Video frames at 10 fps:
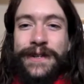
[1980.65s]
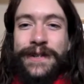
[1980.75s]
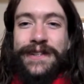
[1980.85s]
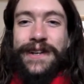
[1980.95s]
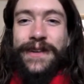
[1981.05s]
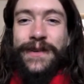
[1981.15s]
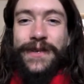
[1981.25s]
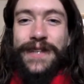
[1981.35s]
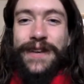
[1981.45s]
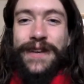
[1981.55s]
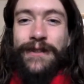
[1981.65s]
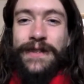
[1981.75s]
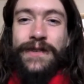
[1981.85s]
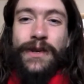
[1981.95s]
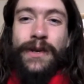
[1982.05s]
to understand
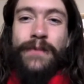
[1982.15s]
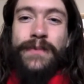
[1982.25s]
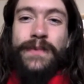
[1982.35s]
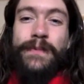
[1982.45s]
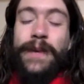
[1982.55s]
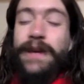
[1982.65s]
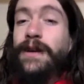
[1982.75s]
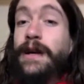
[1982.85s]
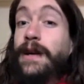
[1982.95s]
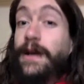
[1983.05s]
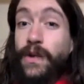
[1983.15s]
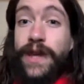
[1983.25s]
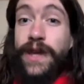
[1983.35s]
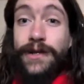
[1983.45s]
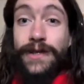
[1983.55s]
these herbs, but
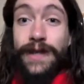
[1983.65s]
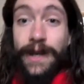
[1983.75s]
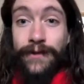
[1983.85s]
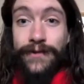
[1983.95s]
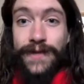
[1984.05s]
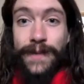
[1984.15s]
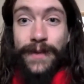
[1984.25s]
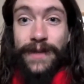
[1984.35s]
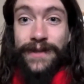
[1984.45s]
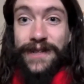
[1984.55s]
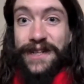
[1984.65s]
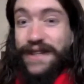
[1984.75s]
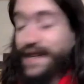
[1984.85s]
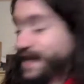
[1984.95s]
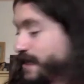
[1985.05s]
they actually have something like
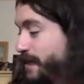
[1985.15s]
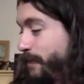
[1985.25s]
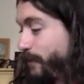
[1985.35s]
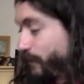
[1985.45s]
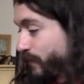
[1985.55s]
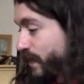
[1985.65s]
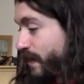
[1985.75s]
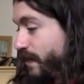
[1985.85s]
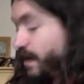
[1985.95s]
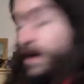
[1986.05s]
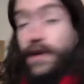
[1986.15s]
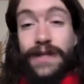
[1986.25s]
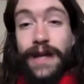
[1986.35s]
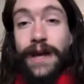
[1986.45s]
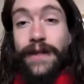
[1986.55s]

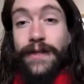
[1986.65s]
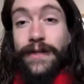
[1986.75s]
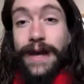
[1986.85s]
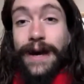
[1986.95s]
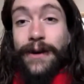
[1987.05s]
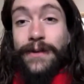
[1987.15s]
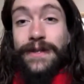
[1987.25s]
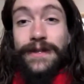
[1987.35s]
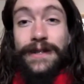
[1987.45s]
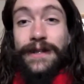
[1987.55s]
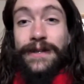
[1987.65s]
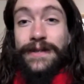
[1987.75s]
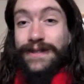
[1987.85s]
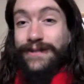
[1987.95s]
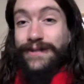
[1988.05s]
10,000
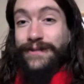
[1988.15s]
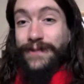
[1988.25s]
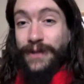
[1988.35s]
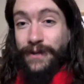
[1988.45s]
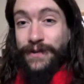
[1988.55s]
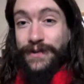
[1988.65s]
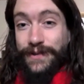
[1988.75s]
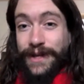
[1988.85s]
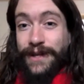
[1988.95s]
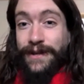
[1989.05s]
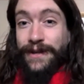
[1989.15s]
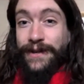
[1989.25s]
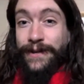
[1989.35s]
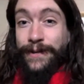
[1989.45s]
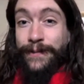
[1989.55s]
years of use, right?
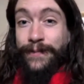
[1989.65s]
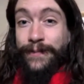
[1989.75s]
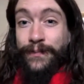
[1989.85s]
And